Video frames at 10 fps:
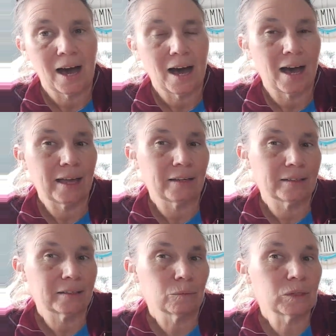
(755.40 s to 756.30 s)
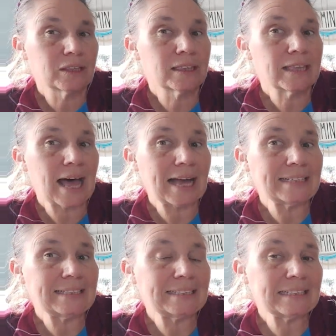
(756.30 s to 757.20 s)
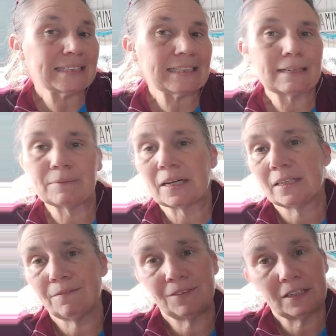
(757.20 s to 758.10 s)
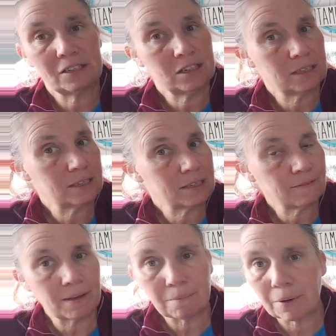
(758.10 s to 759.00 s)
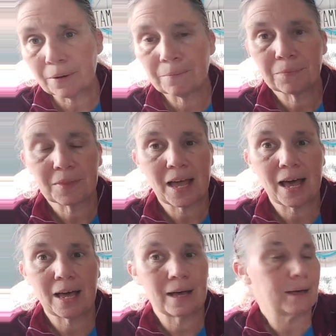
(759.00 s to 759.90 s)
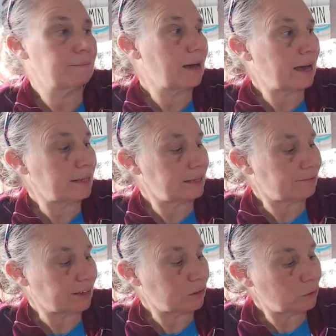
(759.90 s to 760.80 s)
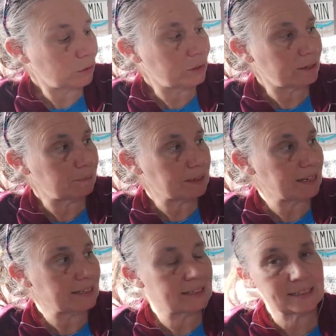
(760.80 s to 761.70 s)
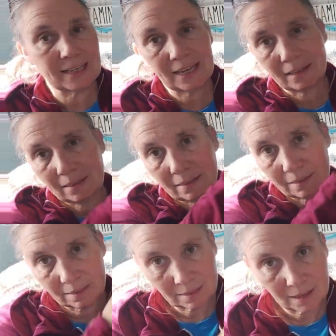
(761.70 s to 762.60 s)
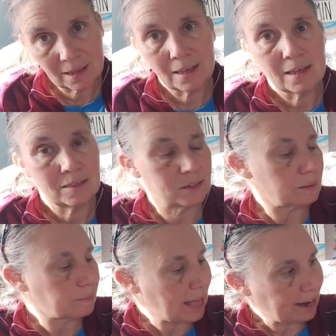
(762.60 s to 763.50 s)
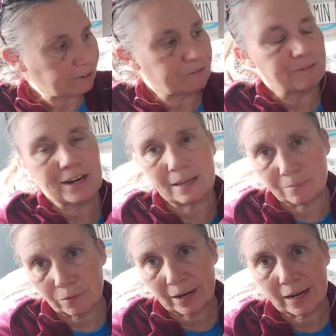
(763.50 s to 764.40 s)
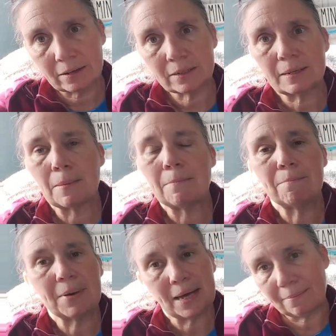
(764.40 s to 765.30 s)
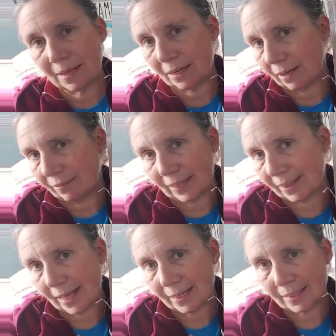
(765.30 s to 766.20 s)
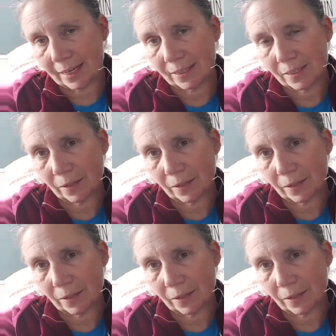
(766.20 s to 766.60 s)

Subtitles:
I would ideally, I'm not going to finish it this November. If I could, it'd be nice to get, there's a black frame around, but I may not even get that done.